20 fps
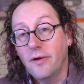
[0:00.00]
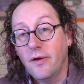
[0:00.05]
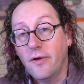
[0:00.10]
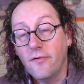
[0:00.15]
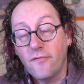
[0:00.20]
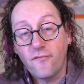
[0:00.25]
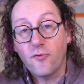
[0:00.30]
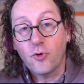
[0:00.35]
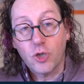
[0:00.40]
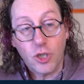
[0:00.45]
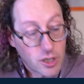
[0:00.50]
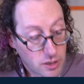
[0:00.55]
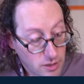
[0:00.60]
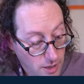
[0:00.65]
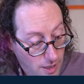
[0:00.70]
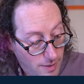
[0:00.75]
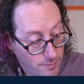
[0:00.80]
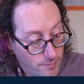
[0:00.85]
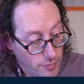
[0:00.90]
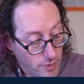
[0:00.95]
For
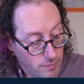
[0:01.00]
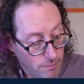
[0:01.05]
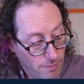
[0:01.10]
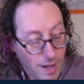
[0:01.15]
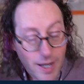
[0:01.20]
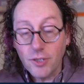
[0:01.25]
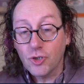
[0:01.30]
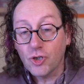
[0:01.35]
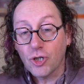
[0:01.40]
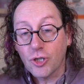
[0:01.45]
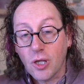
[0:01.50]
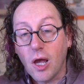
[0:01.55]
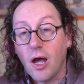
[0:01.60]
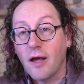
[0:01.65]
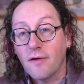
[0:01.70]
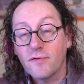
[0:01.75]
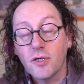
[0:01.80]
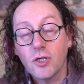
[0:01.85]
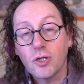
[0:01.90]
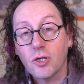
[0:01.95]
example,
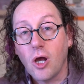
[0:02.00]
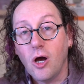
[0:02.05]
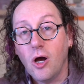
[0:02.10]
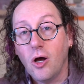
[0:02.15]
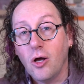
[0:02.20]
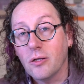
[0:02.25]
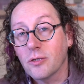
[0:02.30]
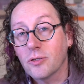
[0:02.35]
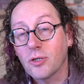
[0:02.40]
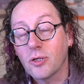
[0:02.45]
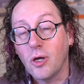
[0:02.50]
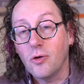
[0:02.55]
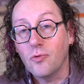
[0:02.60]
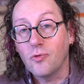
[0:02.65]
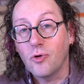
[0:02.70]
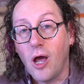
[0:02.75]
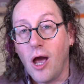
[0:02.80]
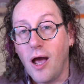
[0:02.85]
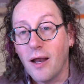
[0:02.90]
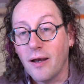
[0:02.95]
Microsoft is also
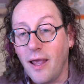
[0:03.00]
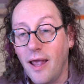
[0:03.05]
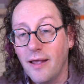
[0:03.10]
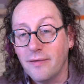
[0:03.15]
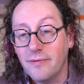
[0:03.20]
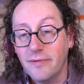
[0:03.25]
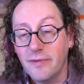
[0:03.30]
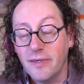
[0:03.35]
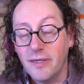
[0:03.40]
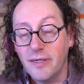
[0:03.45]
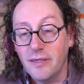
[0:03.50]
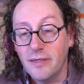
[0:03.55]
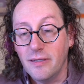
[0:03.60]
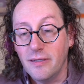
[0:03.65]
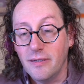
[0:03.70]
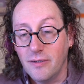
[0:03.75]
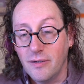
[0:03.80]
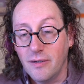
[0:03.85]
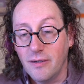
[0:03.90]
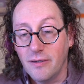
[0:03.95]
not at
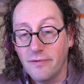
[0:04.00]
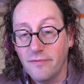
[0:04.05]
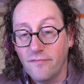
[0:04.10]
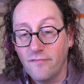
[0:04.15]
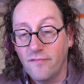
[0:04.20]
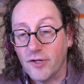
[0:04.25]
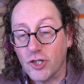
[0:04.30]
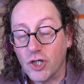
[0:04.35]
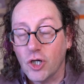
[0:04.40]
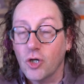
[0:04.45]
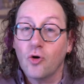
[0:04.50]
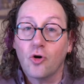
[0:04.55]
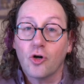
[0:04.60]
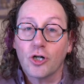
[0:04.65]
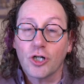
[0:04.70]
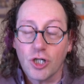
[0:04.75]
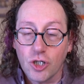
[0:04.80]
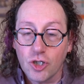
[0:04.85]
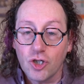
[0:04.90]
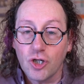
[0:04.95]
the very
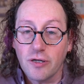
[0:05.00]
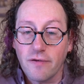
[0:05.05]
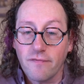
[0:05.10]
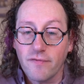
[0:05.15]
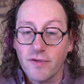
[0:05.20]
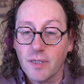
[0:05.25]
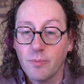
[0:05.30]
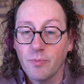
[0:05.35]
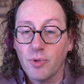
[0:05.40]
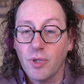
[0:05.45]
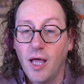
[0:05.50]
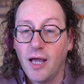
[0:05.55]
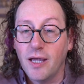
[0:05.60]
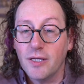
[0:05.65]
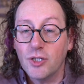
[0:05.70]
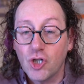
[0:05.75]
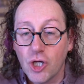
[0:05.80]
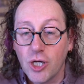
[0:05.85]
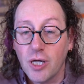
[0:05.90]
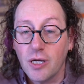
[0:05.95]
origin of a supply
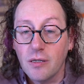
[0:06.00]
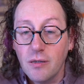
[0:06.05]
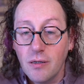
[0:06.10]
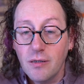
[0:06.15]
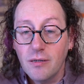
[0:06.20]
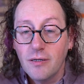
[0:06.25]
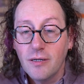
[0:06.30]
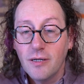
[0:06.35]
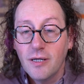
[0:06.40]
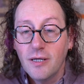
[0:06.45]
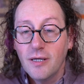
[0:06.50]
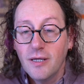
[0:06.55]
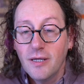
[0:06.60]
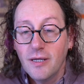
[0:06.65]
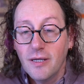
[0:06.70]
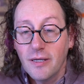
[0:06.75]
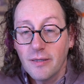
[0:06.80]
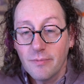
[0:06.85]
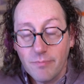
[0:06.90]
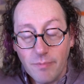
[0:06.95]
chain.
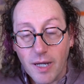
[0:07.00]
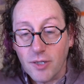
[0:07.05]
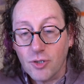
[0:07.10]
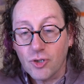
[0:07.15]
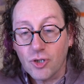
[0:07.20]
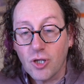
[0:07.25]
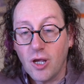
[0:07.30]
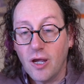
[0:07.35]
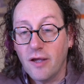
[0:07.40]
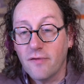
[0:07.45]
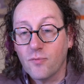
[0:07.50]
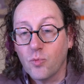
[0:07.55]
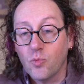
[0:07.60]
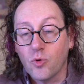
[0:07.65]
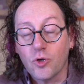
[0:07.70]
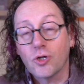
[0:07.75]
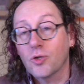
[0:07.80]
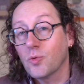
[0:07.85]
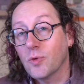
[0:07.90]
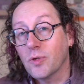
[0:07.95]
Microsoft
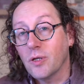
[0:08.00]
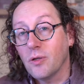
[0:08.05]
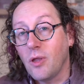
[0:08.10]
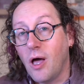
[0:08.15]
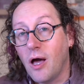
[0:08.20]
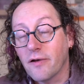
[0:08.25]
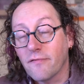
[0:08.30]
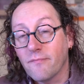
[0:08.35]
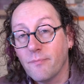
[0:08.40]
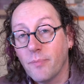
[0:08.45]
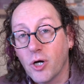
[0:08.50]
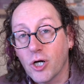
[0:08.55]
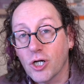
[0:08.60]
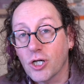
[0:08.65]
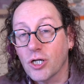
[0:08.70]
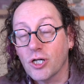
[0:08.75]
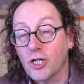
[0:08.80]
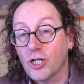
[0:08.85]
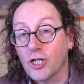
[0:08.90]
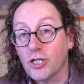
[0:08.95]
works with a lot of
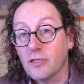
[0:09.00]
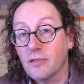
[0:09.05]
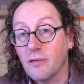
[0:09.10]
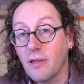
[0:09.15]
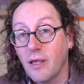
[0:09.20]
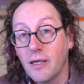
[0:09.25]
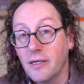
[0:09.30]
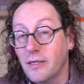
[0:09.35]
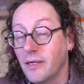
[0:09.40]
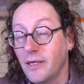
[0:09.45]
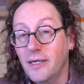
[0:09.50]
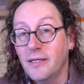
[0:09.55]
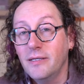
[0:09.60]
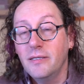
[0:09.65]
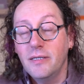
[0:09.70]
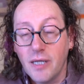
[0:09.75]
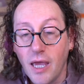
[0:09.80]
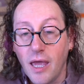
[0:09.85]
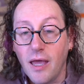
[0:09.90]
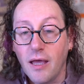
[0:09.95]
partners like
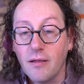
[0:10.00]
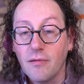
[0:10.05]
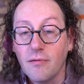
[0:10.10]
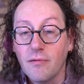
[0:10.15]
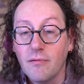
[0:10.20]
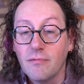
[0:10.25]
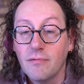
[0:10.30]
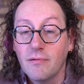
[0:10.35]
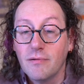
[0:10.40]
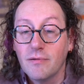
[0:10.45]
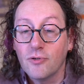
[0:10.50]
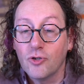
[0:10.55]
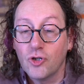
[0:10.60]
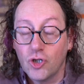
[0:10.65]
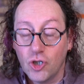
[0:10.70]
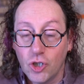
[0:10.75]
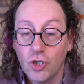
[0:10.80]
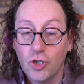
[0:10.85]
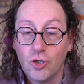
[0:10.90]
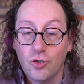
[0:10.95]
Intel
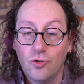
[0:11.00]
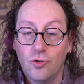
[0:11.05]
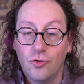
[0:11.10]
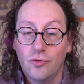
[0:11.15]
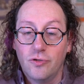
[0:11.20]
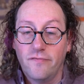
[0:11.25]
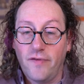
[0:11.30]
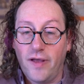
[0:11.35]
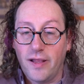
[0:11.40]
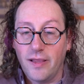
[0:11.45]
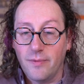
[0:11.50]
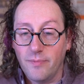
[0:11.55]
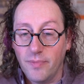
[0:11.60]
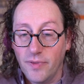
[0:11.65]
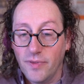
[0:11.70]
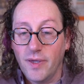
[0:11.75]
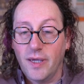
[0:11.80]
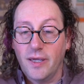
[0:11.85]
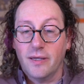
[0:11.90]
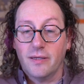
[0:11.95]
to develop
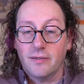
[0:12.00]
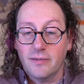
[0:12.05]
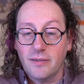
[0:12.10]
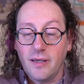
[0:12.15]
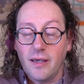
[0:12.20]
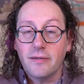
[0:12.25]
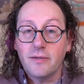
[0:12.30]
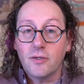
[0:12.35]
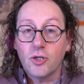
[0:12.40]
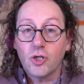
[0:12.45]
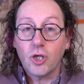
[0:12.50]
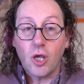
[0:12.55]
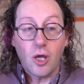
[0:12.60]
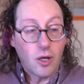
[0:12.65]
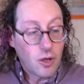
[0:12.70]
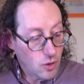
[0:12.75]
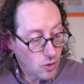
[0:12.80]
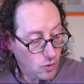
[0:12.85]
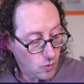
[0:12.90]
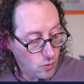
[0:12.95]
things. And
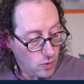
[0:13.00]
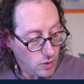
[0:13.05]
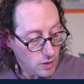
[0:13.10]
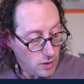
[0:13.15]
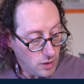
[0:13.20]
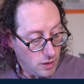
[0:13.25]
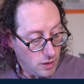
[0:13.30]
so